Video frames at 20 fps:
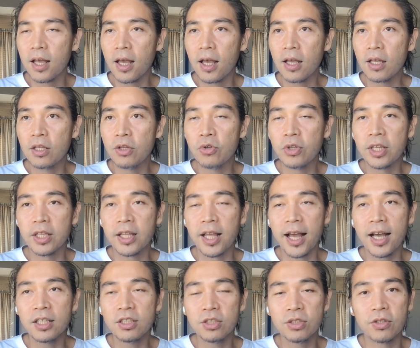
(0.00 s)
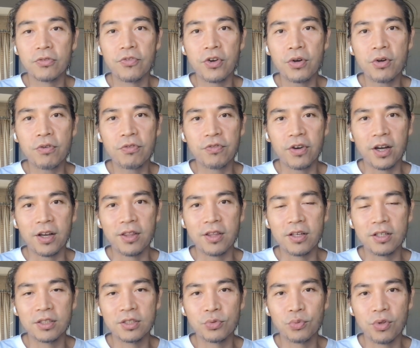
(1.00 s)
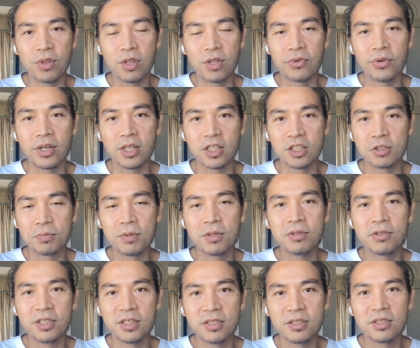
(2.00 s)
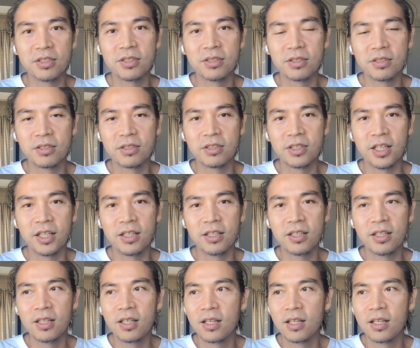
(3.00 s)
And you can actually verify this with direct experience, right?